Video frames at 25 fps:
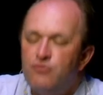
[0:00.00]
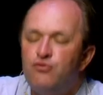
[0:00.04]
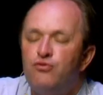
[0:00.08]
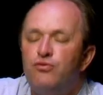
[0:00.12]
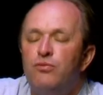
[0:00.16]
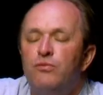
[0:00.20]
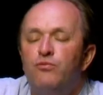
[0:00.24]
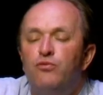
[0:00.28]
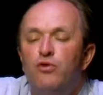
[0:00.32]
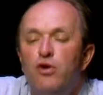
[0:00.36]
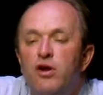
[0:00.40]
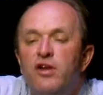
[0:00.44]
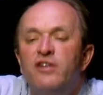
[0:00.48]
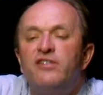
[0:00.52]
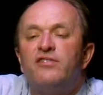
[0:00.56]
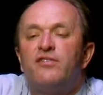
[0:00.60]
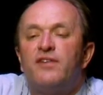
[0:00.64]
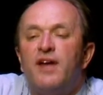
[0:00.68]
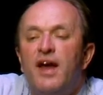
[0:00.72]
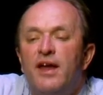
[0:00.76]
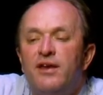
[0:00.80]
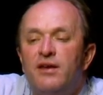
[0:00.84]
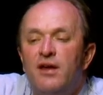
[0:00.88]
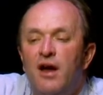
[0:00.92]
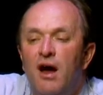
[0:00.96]
tr- rulers
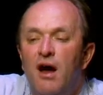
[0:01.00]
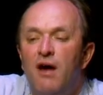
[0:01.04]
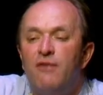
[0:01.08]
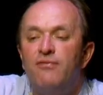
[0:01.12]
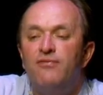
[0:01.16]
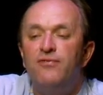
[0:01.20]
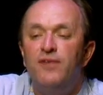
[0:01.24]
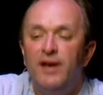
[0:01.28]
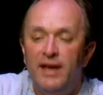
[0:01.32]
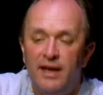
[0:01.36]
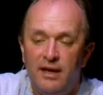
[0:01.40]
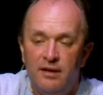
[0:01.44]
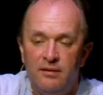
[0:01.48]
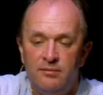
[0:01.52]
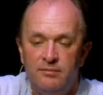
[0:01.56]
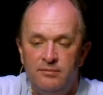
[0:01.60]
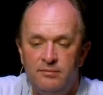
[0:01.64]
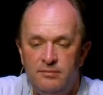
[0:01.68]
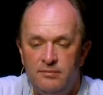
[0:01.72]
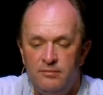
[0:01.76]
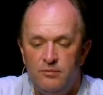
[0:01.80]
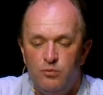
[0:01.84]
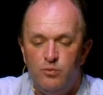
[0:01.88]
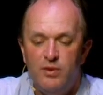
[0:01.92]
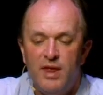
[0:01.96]
of Kandahar flee
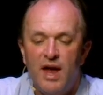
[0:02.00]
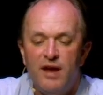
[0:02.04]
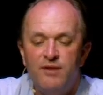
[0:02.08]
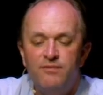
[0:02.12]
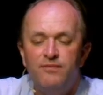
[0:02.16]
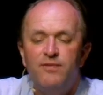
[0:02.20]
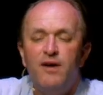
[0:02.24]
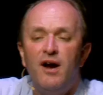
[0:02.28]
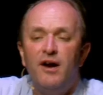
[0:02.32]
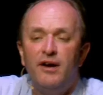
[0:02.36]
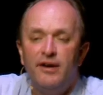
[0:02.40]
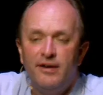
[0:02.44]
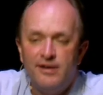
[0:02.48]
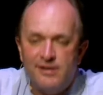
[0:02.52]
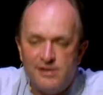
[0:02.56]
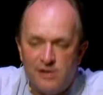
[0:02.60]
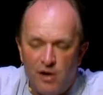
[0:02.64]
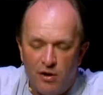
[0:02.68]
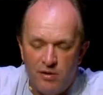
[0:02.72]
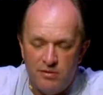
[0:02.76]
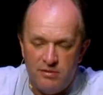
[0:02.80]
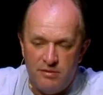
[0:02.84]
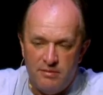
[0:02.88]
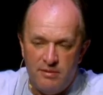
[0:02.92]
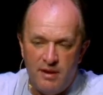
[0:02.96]
without firing a
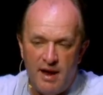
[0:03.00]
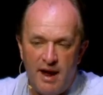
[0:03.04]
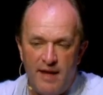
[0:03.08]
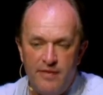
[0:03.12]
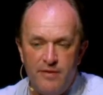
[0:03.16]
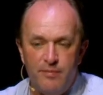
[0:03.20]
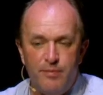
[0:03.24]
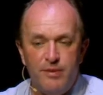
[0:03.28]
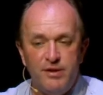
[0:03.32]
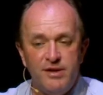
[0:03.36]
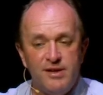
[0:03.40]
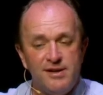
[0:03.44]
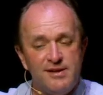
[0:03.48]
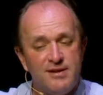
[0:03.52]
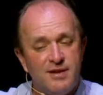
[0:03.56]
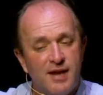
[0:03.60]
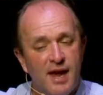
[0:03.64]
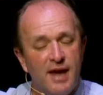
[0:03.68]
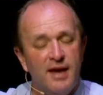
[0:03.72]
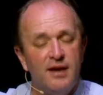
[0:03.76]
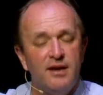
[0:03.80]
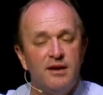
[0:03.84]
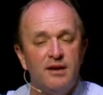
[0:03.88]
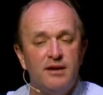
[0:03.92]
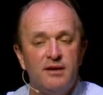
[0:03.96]
shot, and the British
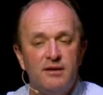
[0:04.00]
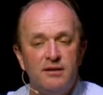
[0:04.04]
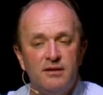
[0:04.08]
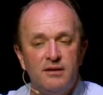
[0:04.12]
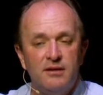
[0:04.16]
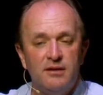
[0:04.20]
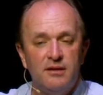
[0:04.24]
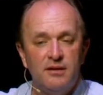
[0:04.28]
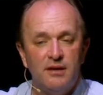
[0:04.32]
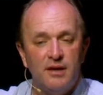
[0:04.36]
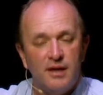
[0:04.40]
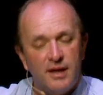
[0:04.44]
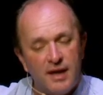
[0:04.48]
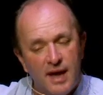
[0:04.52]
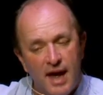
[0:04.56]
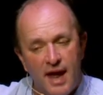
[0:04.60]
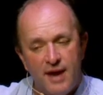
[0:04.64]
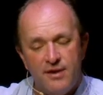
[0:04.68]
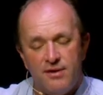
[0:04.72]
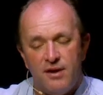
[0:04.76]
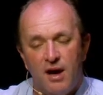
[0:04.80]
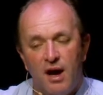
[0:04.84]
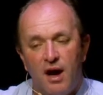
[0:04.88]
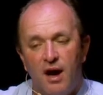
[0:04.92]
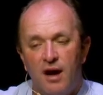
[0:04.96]
take
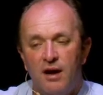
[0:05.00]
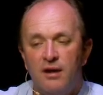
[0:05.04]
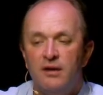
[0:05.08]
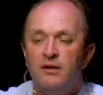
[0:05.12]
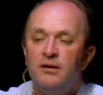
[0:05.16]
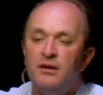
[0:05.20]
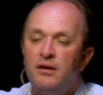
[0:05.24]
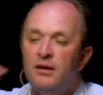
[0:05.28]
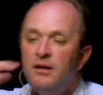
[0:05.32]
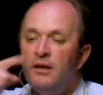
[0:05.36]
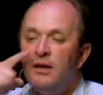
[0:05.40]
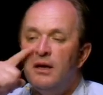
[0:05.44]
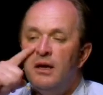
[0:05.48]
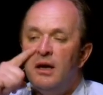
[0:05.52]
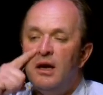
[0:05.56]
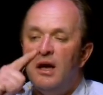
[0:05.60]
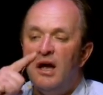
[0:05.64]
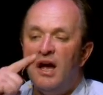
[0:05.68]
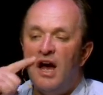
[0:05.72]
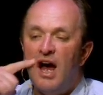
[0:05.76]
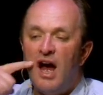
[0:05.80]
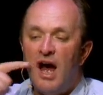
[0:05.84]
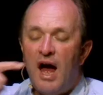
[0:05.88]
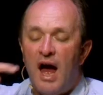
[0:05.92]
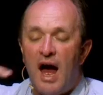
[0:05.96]
Kandahar.
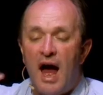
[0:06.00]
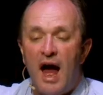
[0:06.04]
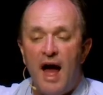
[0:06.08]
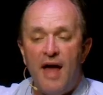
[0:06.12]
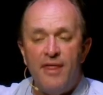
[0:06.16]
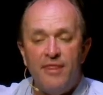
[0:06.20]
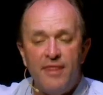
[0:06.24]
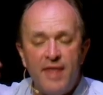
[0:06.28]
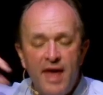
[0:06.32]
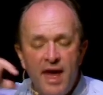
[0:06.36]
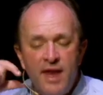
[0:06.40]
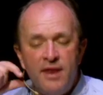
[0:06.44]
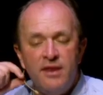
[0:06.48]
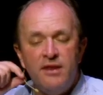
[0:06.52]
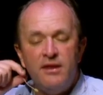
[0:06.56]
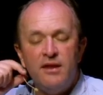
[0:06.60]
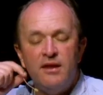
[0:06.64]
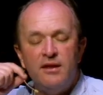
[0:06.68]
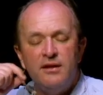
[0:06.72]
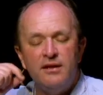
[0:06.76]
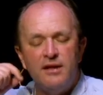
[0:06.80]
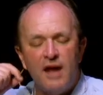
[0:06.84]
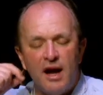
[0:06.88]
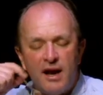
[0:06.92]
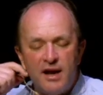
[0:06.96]
And
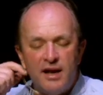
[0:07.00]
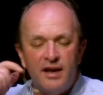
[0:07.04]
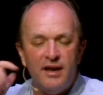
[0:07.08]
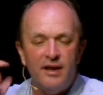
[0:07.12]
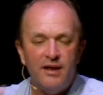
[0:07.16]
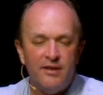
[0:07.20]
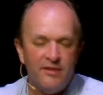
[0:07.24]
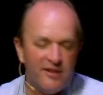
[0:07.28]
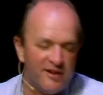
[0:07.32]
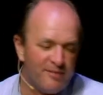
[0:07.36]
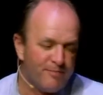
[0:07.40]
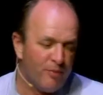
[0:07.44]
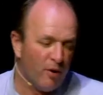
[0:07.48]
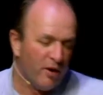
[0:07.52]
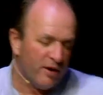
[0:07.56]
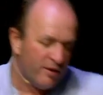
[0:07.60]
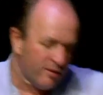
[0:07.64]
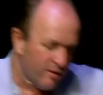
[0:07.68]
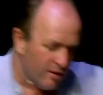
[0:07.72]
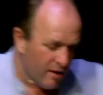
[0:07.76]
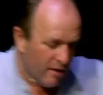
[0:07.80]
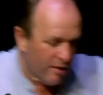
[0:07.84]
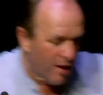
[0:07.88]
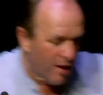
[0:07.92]
then, luckily at this point,